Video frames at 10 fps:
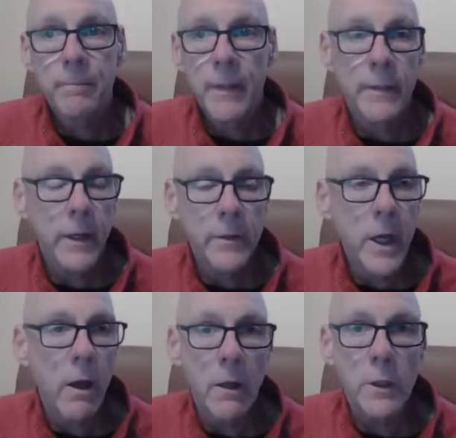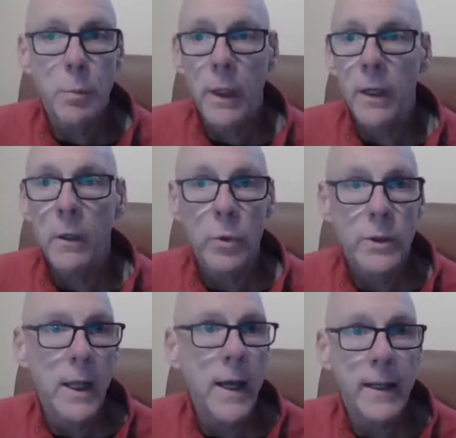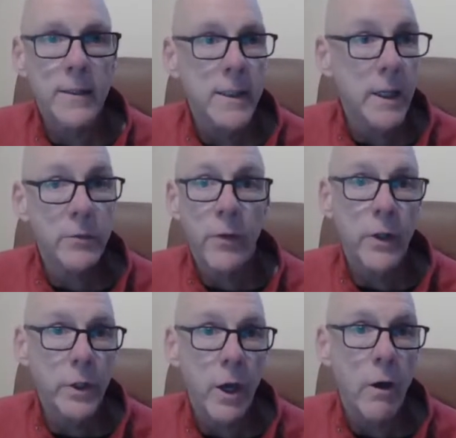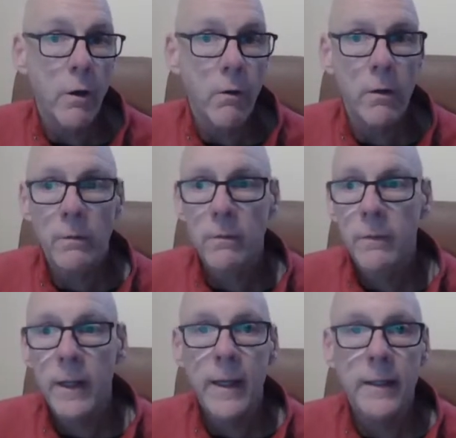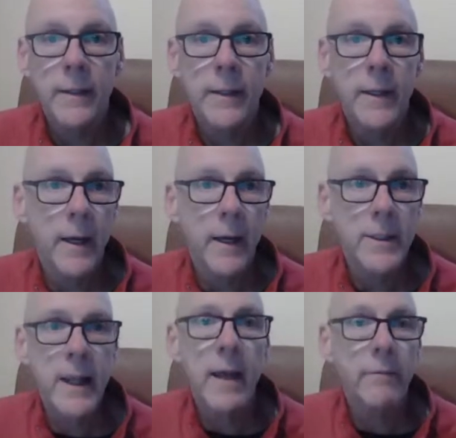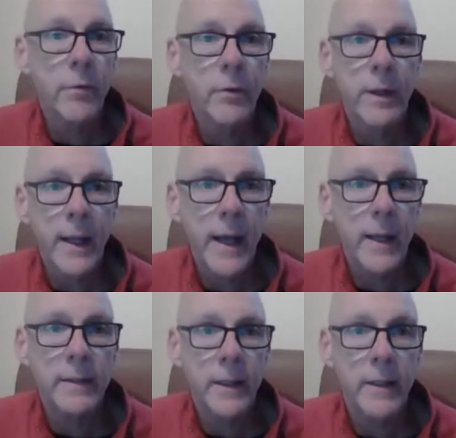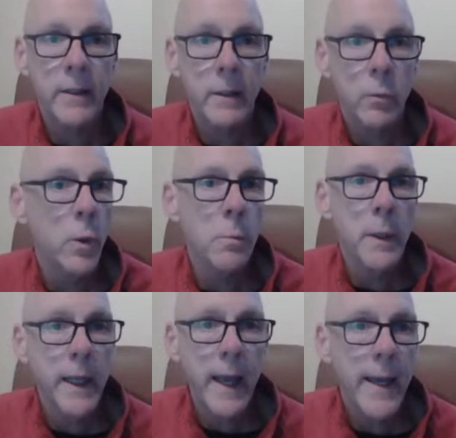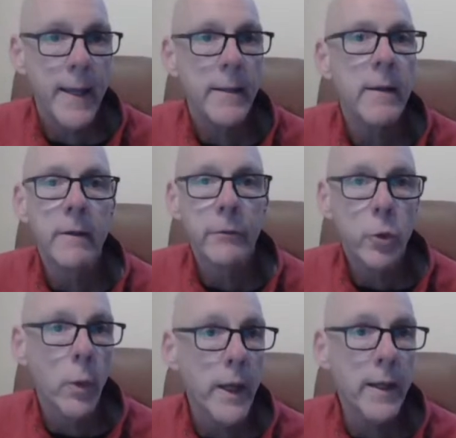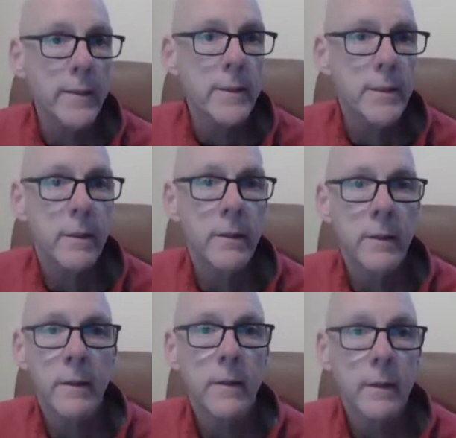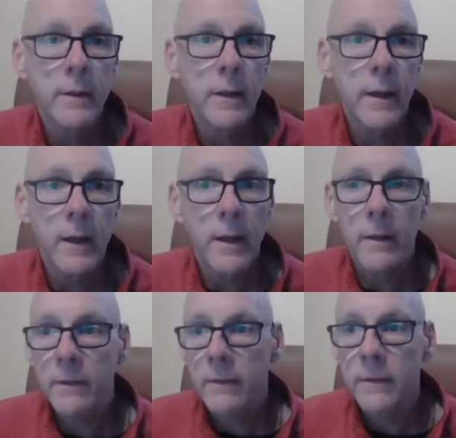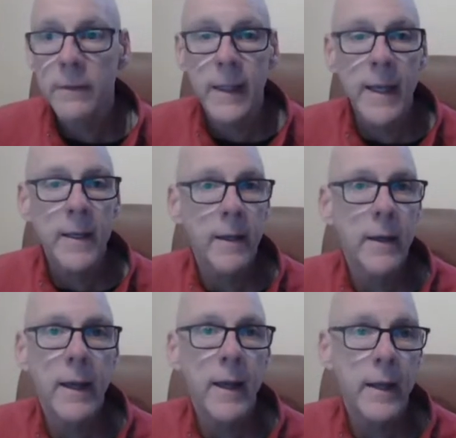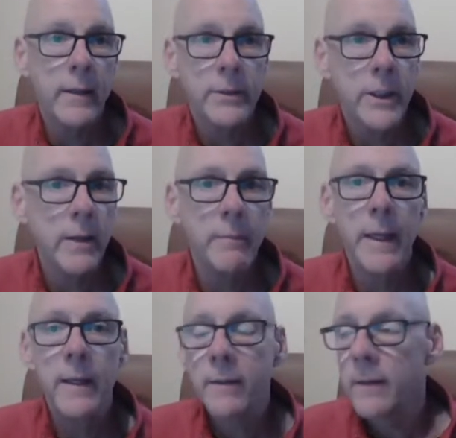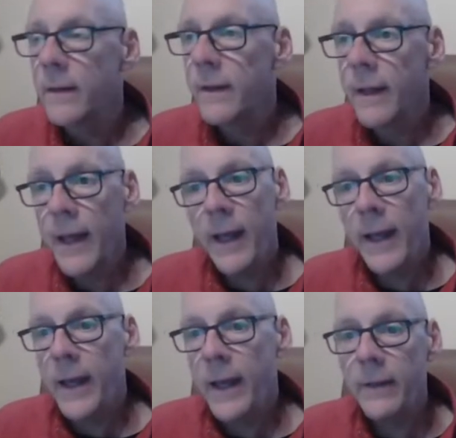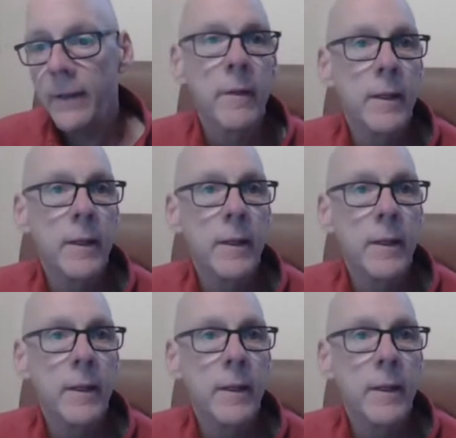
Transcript: Their tallest player was like six foot tall, and uh, Stanford had the uh, Ogwumike twins, uh, Nina and Chimmy. And